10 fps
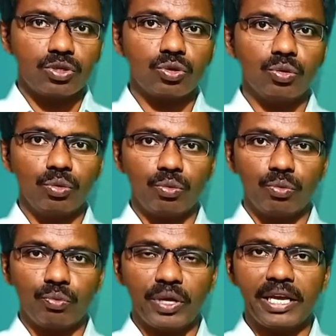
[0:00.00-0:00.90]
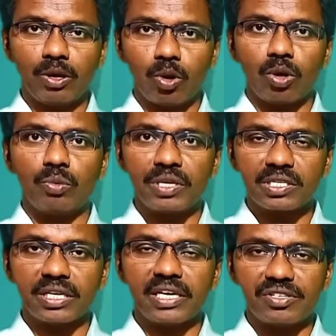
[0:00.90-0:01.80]
So we
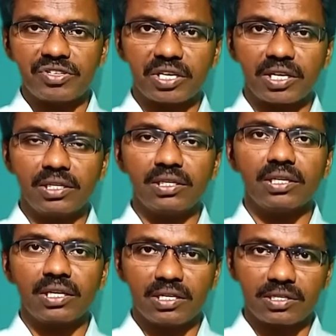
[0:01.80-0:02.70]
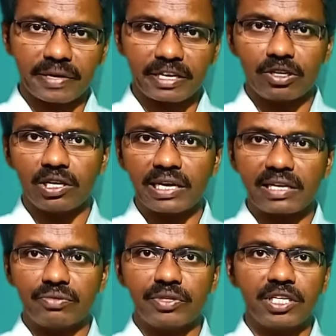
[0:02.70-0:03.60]
always eat chicken is a regular
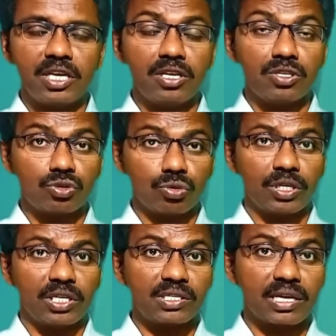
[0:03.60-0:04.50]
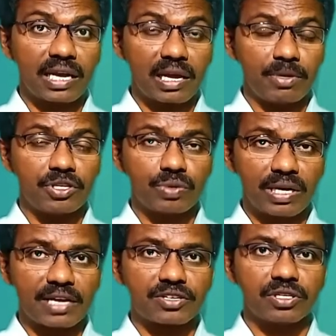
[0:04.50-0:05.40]
activity, so it is an
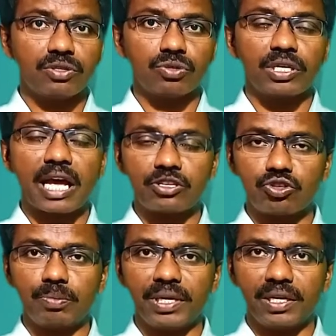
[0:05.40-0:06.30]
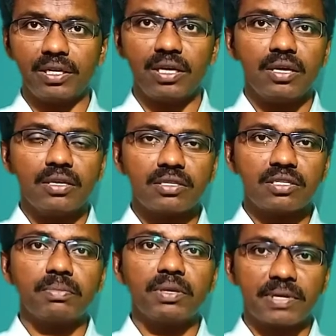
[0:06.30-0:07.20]
habitual action, so it has to be in
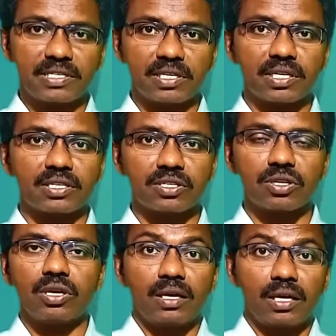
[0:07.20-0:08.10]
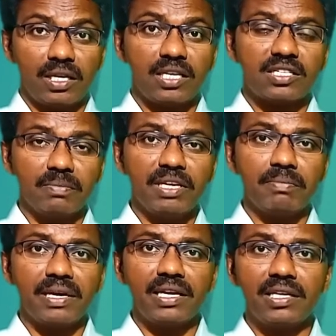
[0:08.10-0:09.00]
simple present tense. In a similar
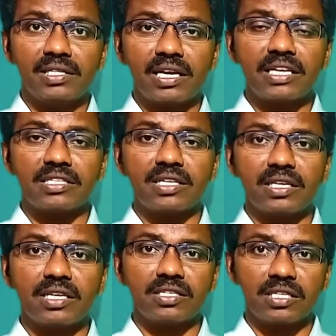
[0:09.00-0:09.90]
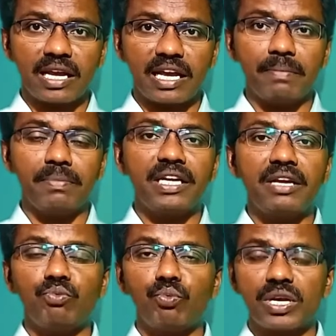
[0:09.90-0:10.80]
manner, in the next sentence,
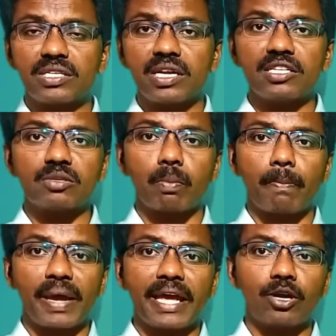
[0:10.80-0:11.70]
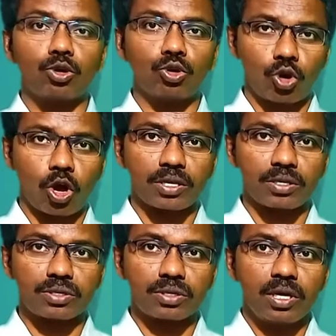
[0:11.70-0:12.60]
empty vessels make
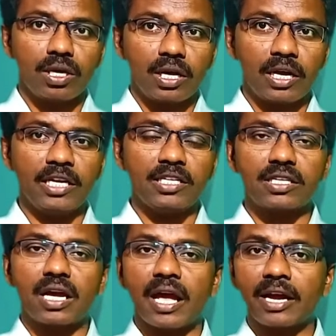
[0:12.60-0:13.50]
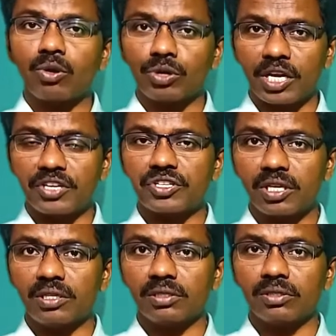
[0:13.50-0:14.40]
noise. It's a
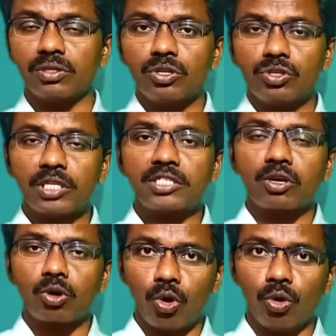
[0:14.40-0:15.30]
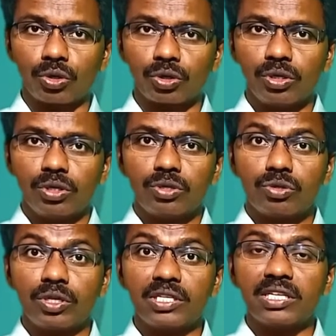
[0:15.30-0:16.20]
quotation, so it's a quote,
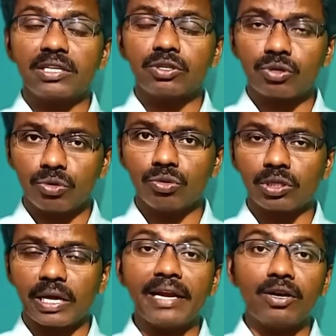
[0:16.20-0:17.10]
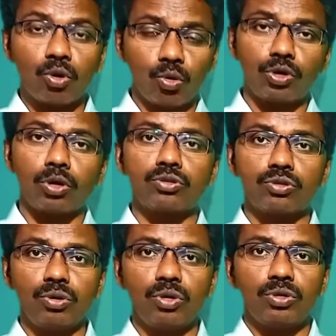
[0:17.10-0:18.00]
so it's a truth and quote
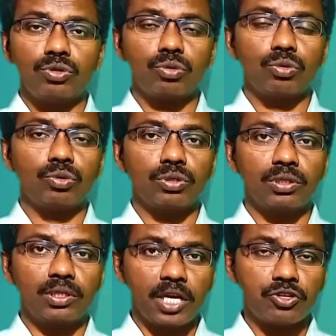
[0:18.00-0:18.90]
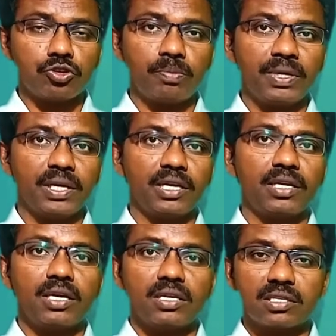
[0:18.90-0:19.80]
also, so they should be
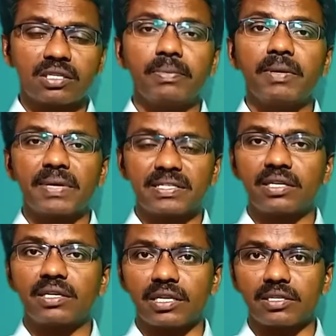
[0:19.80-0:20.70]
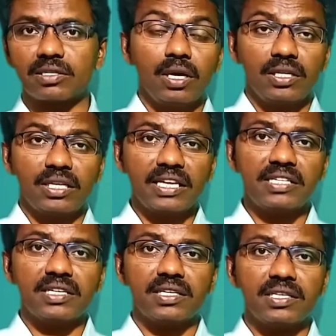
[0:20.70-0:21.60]
in simple present tense. In the
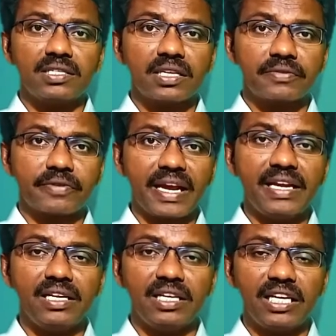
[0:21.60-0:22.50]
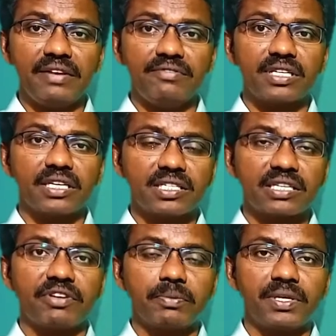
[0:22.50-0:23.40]
next sentence, the train leaves at
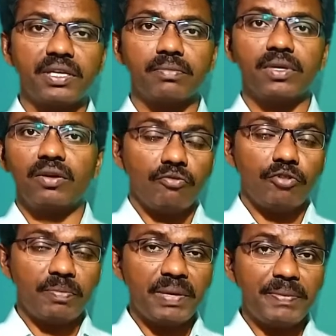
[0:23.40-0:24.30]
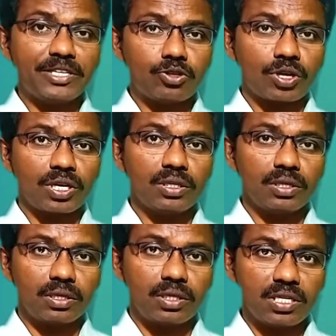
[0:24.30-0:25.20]
7 p.m. We may be
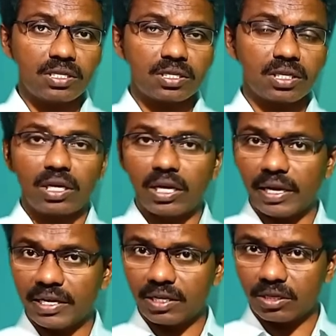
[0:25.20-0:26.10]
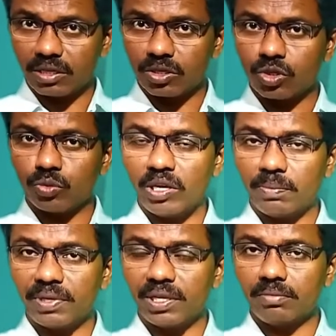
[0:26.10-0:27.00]
talking this at
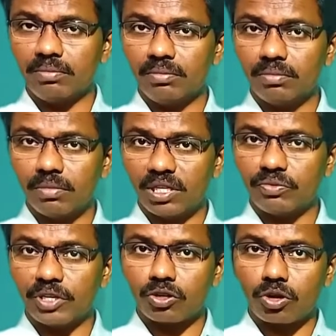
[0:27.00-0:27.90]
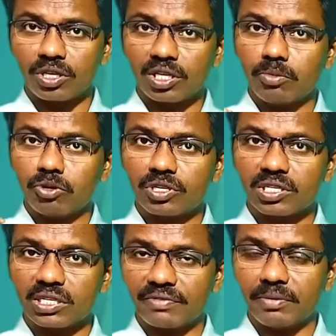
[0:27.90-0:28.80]
12 p.m. but we are talking about
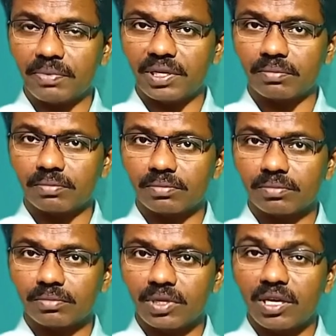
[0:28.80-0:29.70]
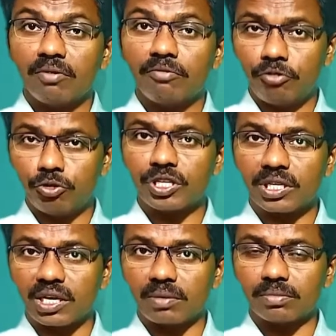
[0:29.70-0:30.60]
7 p.m.
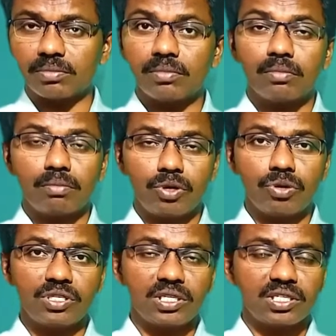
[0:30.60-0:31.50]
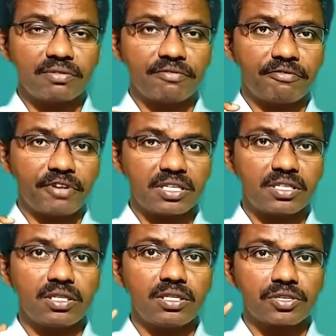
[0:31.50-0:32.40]
future time, because it is a
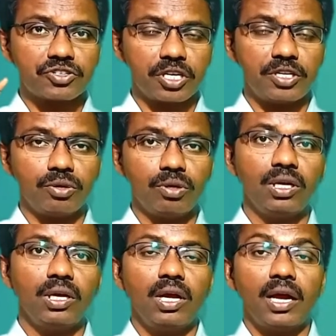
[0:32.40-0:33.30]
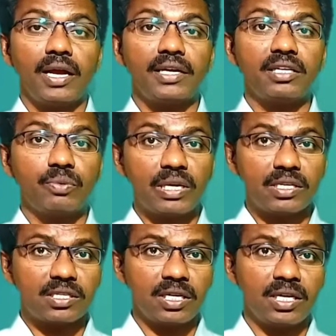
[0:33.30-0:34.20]
fixed schedule and it
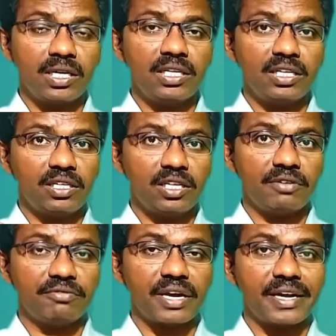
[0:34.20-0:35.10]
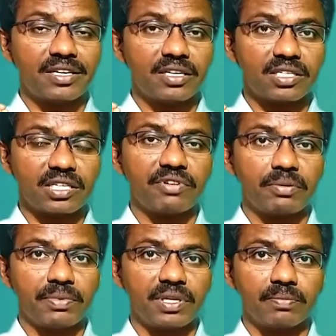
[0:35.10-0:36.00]
will certainly leave at
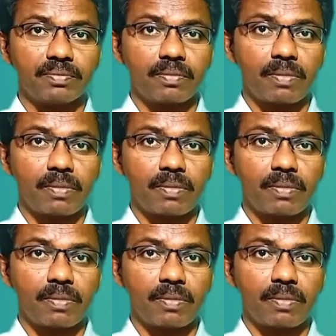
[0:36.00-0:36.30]
7 p.m.